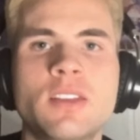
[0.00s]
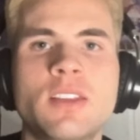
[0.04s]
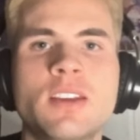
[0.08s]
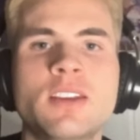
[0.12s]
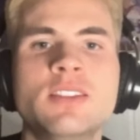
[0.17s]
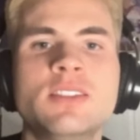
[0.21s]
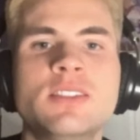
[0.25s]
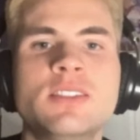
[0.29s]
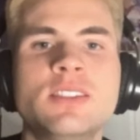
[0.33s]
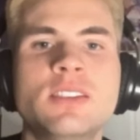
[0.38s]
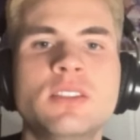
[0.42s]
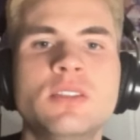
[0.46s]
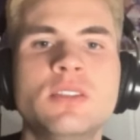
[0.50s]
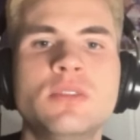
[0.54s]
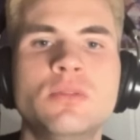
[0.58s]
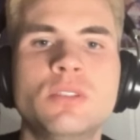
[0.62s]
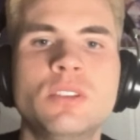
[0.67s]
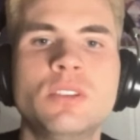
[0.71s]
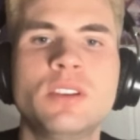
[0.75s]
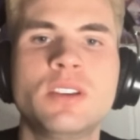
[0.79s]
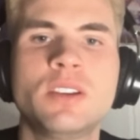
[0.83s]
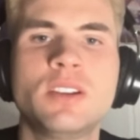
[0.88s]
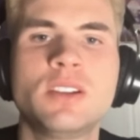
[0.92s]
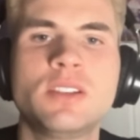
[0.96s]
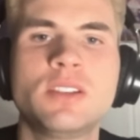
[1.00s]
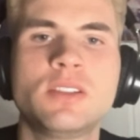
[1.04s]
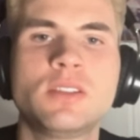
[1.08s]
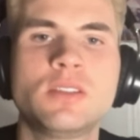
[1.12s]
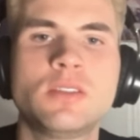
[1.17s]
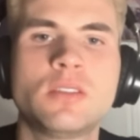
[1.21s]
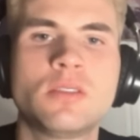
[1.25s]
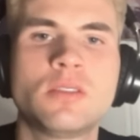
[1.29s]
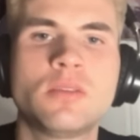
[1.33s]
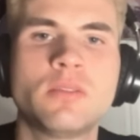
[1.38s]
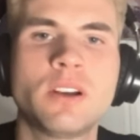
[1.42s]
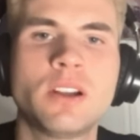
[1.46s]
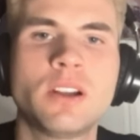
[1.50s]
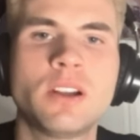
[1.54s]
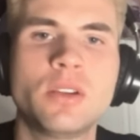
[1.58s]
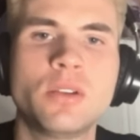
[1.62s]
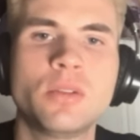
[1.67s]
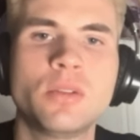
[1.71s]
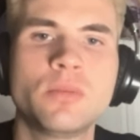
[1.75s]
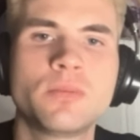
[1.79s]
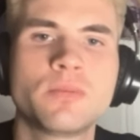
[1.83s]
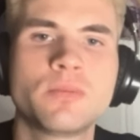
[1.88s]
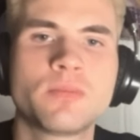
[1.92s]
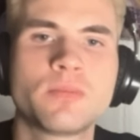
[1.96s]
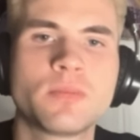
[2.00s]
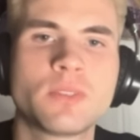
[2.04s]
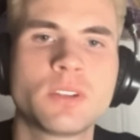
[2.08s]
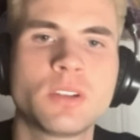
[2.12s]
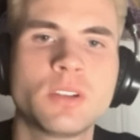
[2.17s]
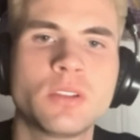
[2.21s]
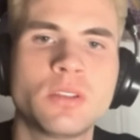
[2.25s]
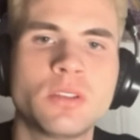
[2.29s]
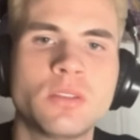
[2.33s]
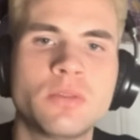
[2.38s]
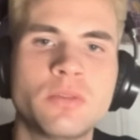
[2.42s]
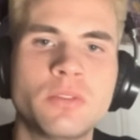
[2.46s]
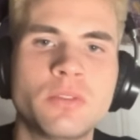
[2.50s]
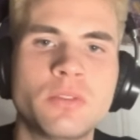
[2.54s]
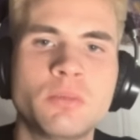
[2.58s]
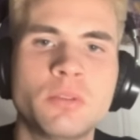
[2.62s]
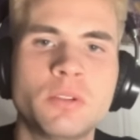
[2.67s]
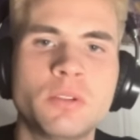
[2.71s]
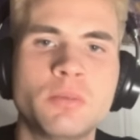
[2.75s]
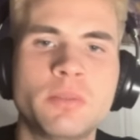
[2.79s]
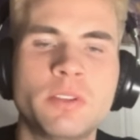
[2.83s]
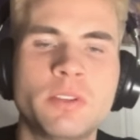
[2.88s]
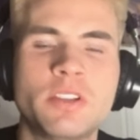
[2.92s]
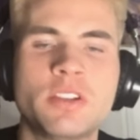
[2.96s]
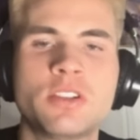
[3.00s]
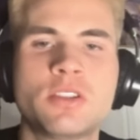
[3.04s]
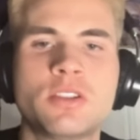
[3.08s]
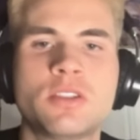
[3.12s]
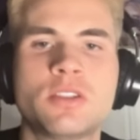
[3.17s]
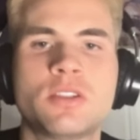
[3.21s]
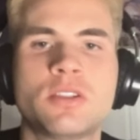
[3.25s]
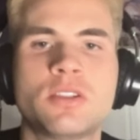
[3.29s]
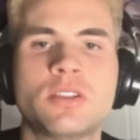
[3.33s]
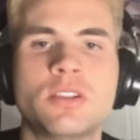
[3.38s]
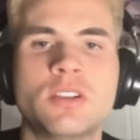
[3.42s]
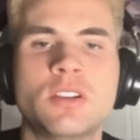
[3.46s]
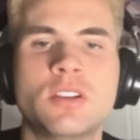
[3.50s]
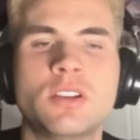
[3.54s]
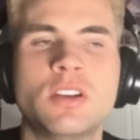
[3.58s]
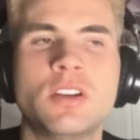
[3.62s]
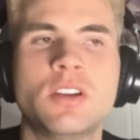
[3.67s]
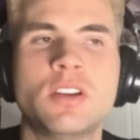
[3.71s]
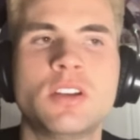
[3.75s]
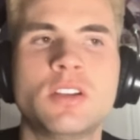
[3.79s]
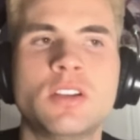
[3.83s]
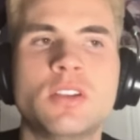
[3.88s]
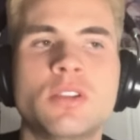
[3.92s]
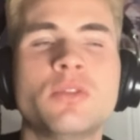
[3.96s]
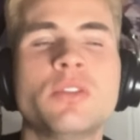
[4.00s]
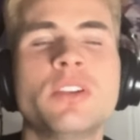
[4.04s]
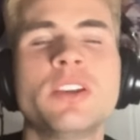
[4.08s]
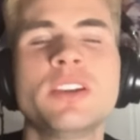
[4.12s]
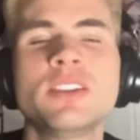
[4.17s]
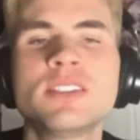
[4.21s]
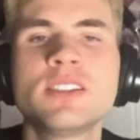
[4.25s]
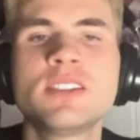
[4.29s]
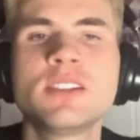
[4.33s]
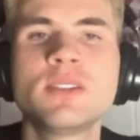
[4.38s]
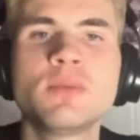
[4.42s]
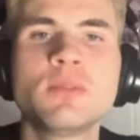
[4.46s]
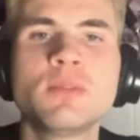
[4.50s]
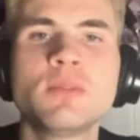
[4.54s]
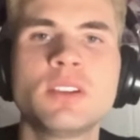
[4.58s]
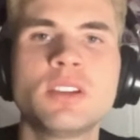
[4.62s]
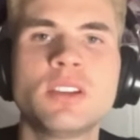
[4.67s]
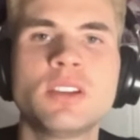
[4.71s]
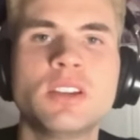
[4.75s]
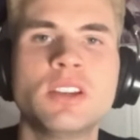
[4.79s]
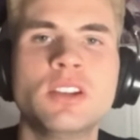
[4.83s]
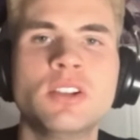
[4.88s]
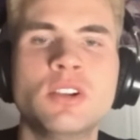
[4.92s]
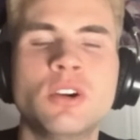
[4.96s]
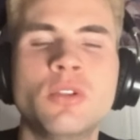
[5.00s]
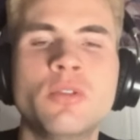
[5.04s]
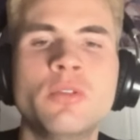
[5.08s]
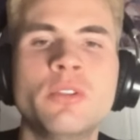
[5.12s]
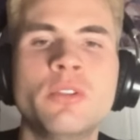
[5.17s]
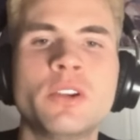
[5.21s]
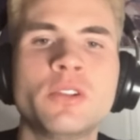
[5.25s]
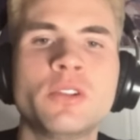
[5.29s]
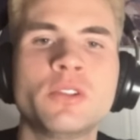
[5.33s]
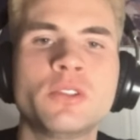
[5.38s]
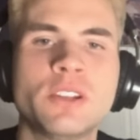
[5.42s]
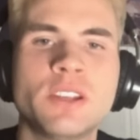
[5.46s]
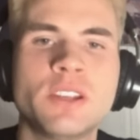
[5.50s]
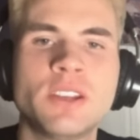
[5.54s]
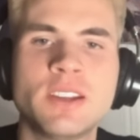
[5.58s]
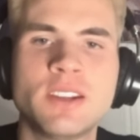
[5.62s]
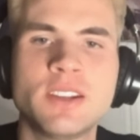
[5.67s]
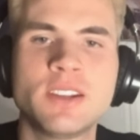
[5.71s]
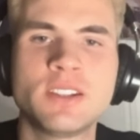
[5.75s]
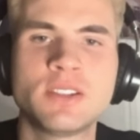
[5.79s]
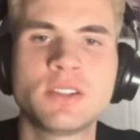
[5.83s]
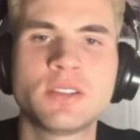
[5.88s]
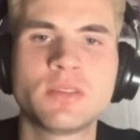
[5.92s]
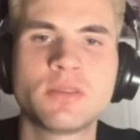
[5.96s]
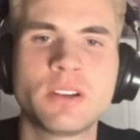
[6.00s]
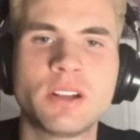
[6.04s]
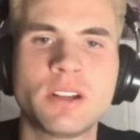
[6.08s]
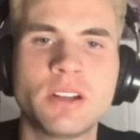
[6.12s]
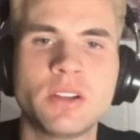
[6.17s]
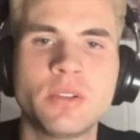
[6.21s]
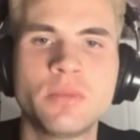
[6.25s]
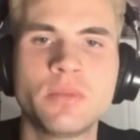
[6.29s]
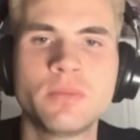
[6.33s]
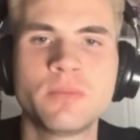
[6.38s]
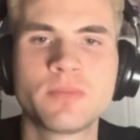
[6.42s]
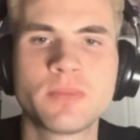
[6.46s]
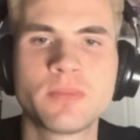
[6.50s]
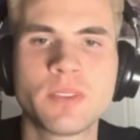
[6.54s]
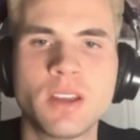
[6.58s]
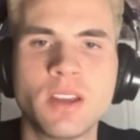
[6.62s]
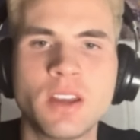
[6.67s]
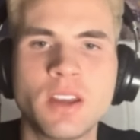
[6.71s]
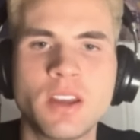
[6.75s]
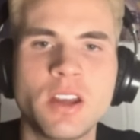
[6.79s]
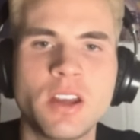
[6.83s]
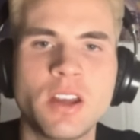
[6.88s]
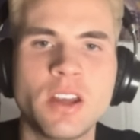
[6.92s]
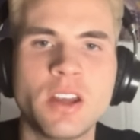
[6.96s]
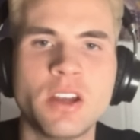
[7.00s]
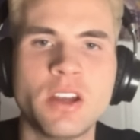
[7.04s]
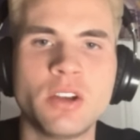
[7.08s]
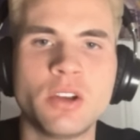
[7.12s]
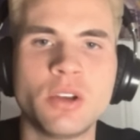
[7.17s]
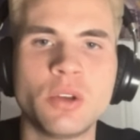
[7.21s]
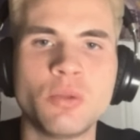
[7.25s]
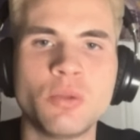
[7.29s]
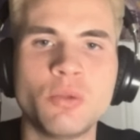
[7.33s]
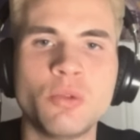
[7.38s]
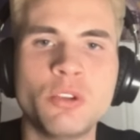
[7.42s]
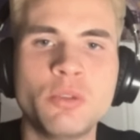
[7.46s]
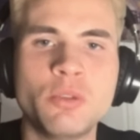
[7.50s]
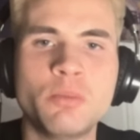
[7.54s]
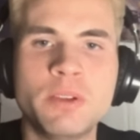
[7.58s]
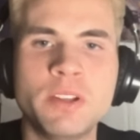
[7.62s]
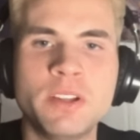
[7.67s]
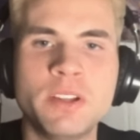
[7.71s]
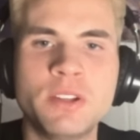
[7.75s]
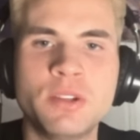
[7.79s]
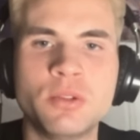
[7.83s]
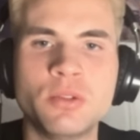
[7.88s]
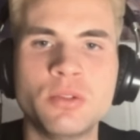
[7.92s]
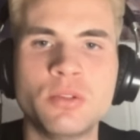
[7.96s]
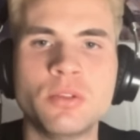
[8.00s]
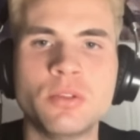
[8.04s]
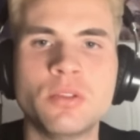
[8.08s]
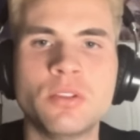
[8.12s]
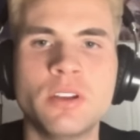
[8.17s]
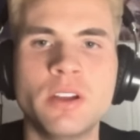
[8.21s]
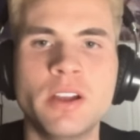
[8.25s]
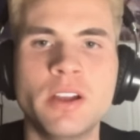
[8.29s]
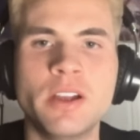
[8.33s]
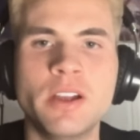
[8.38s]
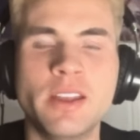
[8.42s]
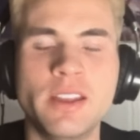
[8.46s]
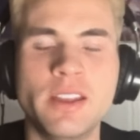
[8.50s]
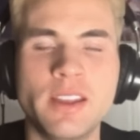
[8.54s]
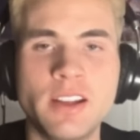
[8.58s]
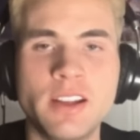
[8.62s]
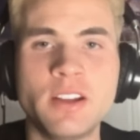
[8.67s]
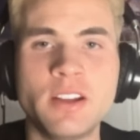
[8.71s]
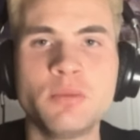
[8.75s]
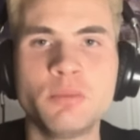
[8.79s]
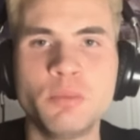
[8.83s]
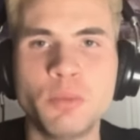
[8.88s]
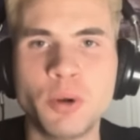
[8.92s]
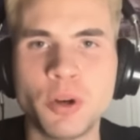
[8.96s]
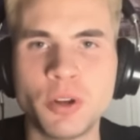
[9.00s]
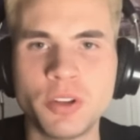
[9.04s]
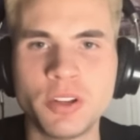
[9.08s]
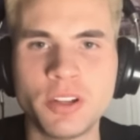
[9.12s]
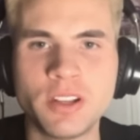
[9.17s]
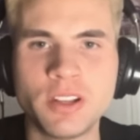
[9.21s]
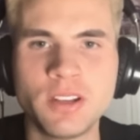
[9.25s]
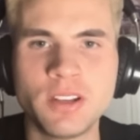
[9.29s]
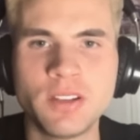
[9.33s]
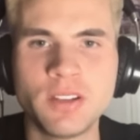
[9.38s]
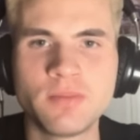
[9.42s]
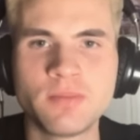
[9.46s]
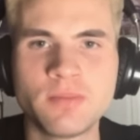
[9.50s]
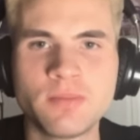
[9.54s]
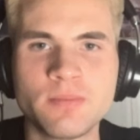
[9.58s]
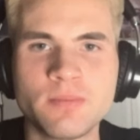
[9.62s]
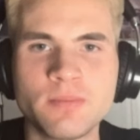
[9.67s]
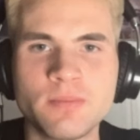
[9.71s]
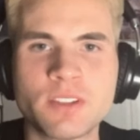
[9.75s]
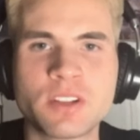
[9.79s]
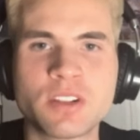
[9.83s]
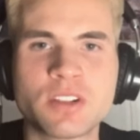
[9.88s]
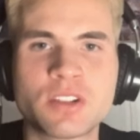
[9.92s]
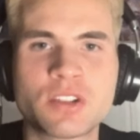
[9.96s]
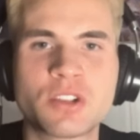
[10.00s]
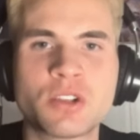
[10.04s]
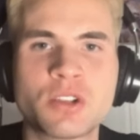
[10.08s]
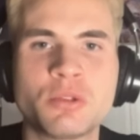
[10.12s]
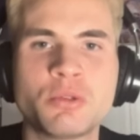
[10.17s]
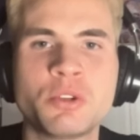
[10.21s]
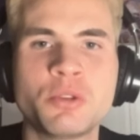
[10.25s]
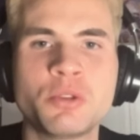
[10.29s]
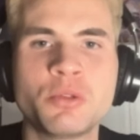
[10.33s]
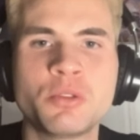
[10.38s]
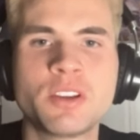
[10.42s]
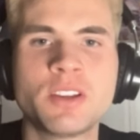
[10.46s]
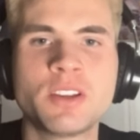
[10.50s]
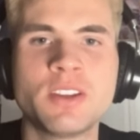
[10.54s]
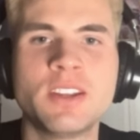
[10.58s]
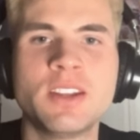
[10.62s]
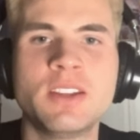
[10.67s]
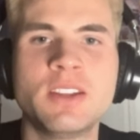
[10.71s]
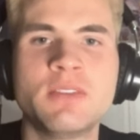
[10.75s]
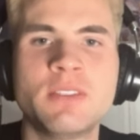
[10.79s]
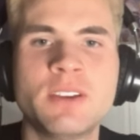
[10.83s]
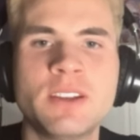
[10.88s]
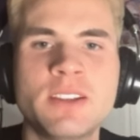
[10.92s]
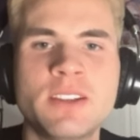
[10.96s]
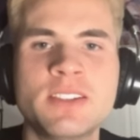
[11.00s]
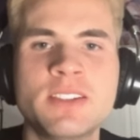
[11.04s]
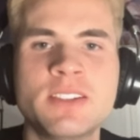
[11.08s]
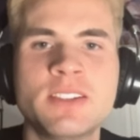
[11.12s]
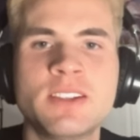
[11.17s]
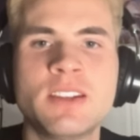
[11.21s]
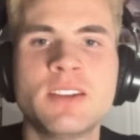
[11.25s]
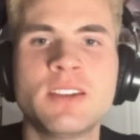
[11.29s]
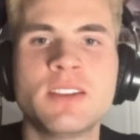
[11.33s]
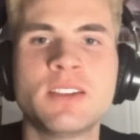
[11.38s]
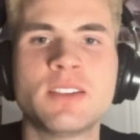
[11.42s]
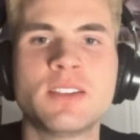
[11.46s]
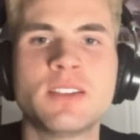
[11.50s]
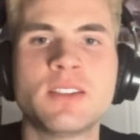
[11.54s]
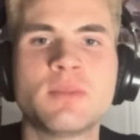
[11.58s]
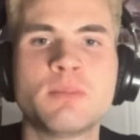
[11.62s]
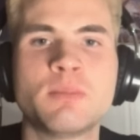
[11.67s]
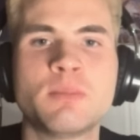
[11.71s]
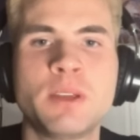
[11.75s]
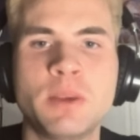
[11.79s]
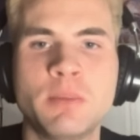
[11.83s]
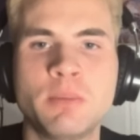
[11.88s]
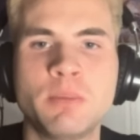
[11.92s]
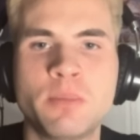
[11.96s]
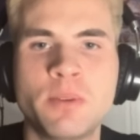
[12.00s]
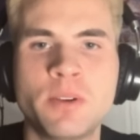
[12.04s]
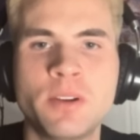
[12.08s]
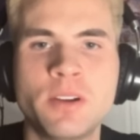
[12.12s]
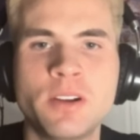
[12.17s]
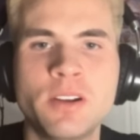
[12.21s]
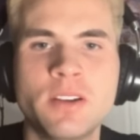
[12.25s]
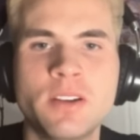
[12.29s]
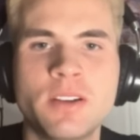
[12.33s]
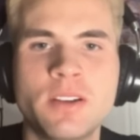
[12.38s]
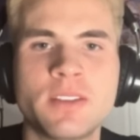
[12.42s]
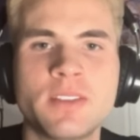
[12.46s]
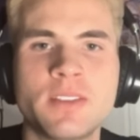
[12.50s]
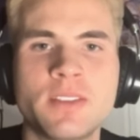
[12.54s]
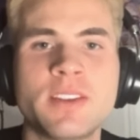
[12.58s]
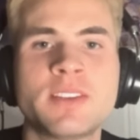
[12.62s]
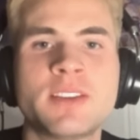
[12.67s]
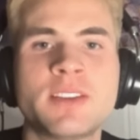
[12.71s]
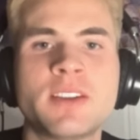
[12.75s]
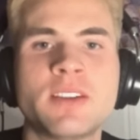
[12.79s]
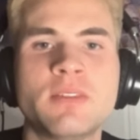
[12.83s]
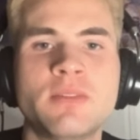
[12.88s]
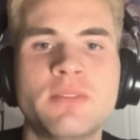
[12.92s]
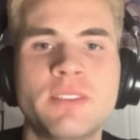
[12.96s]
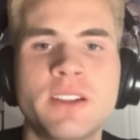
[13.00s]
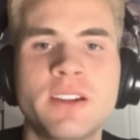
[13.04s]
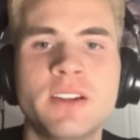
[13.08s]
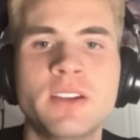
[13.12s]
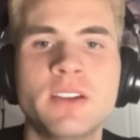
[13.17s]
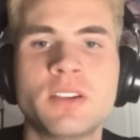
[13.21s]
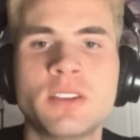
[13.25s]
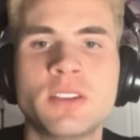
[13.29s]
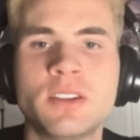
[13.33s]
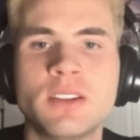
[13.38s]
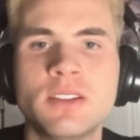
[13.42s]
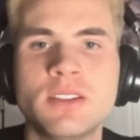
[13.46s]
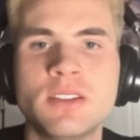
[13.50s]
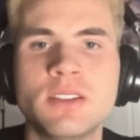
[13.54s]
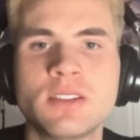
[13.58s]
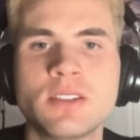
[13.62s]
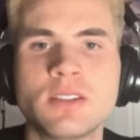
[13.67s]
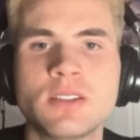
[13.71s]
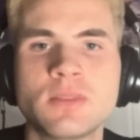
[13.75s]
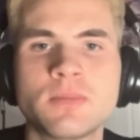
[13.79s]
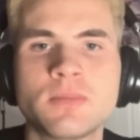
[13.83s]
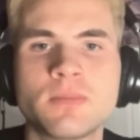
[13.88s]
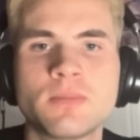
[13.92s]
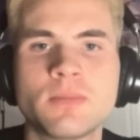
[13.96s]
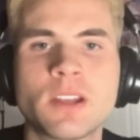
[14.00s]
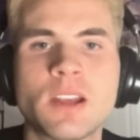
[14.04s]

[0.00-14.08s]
Next thing to increase your value on the football pitch, no, next thing in overall to increase your value would be to earn money so you can invest in people that can fill your needs.